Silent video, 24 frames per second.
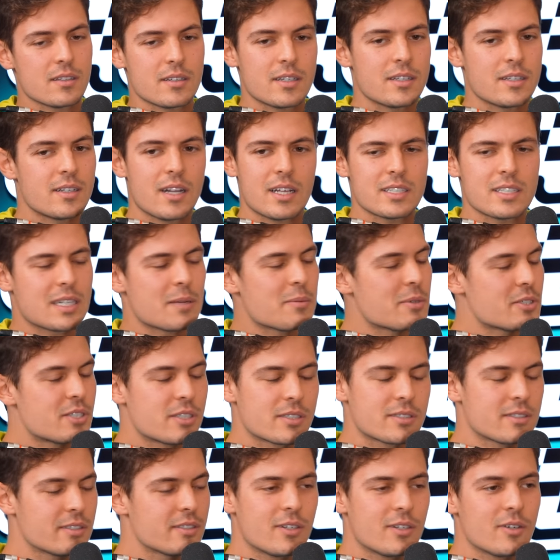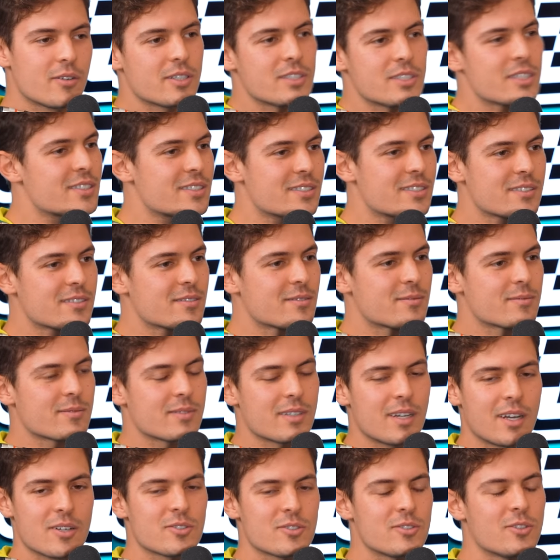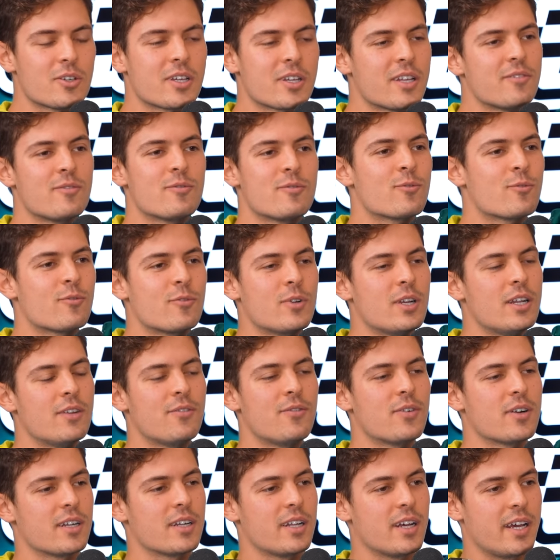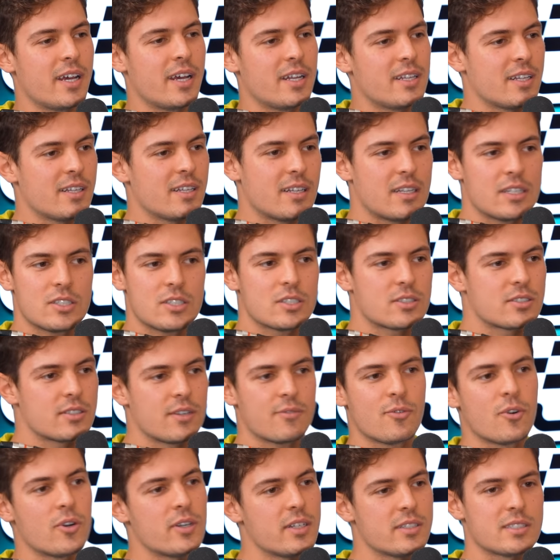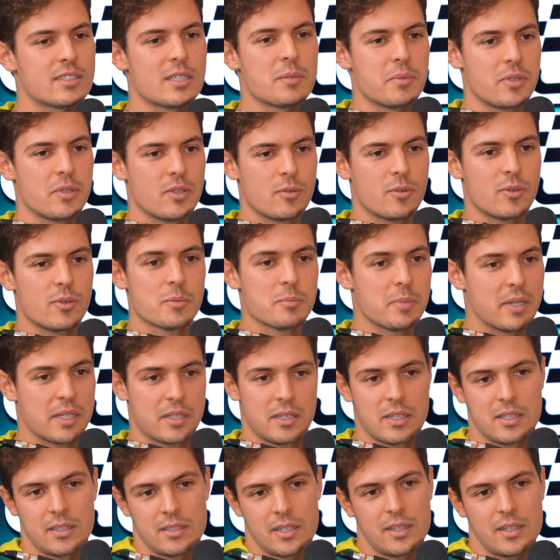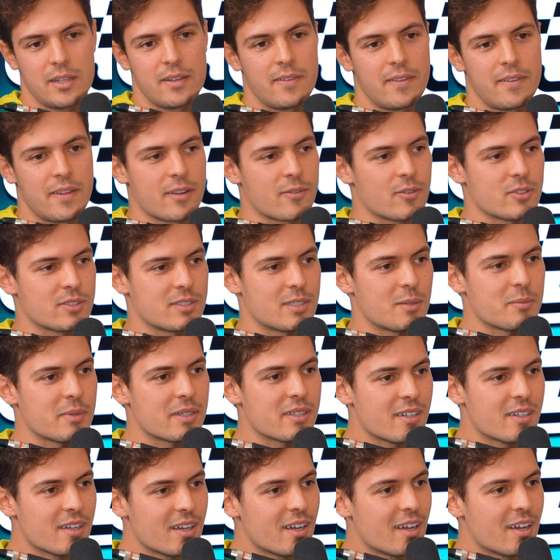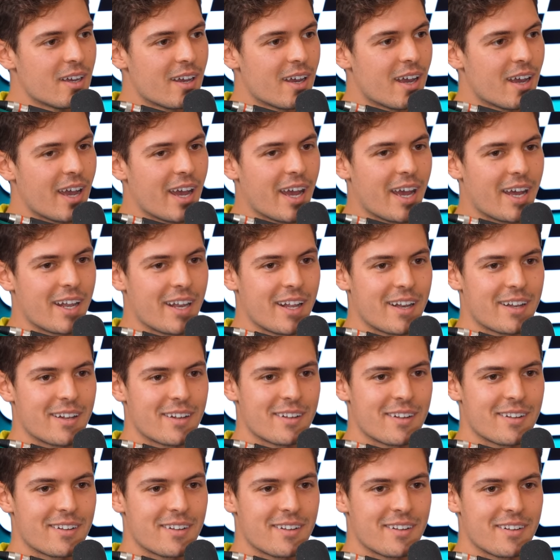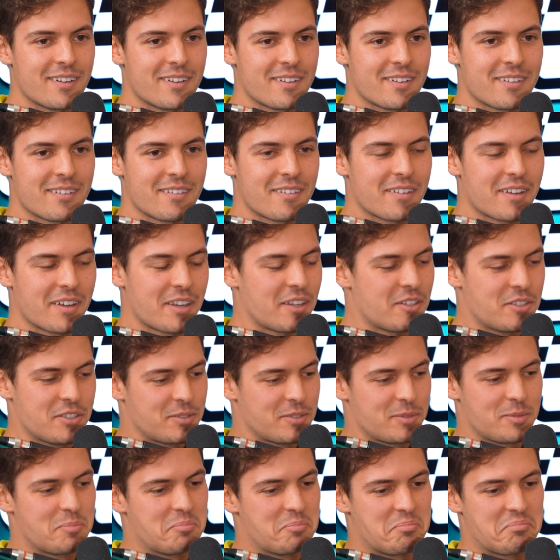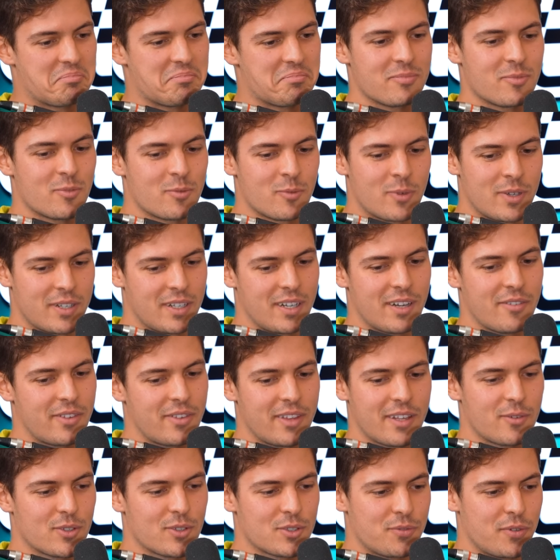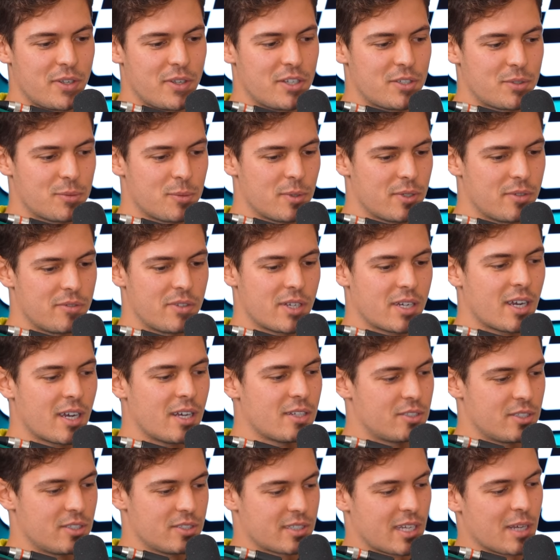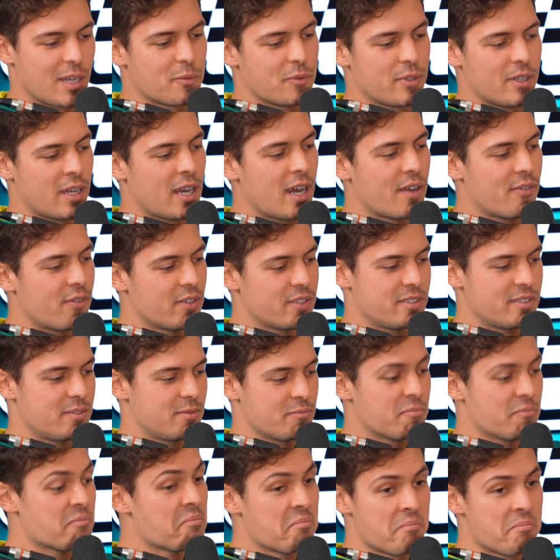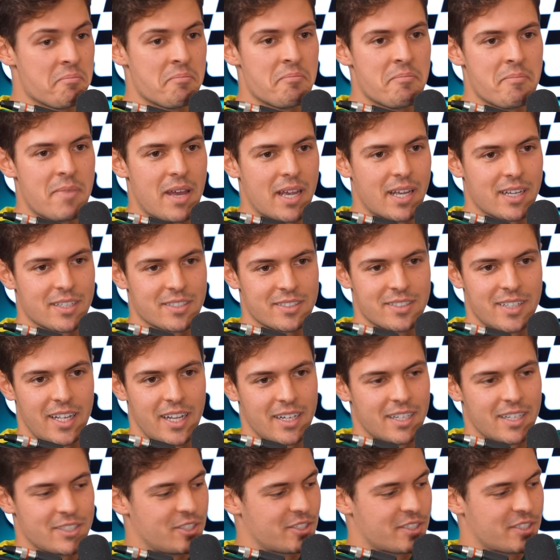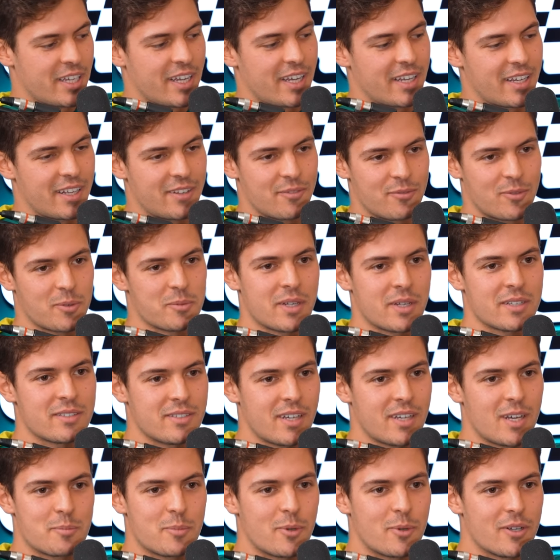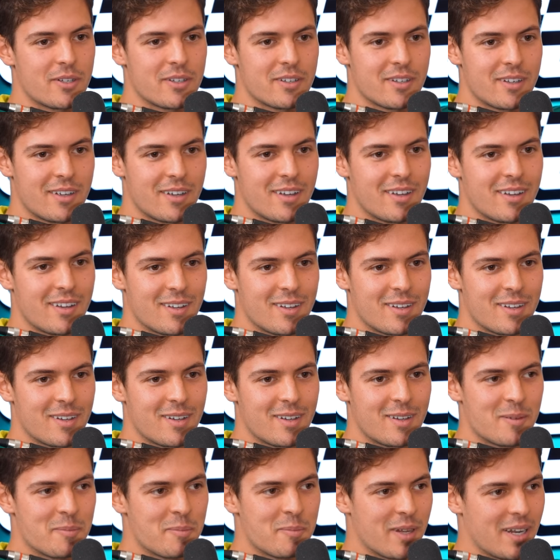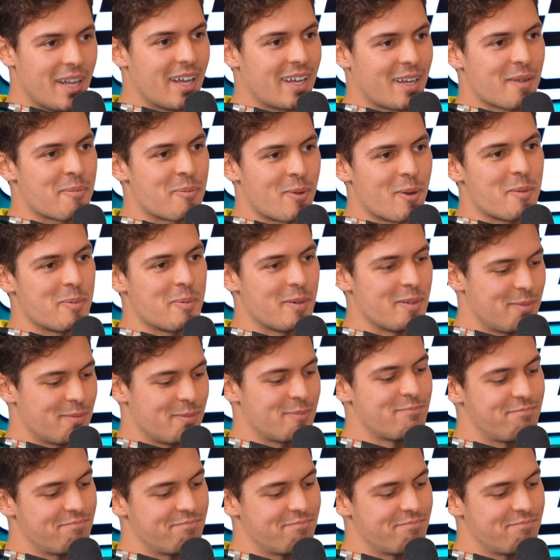in the last lap, I just you know I just I was looking really further ahead and then I just avoided something in the road, but I, I didn't think it was something. And then it just when everything was finished, one of the cars just came with half a mega snake just hanging from that side. Oh board. my god! But like a proper